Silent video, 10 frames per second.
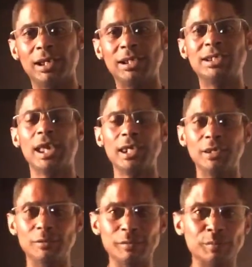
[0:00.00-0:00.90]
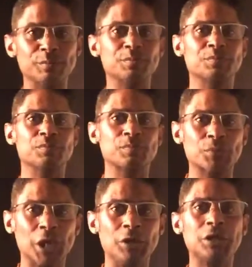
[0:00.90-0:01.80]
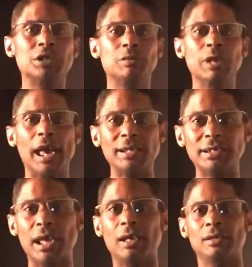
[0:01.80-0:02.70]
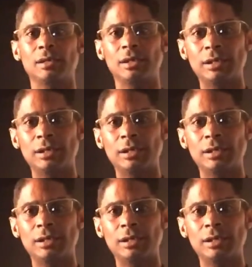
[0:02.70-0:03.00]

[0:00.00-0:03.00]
He said it. And look at them guys now.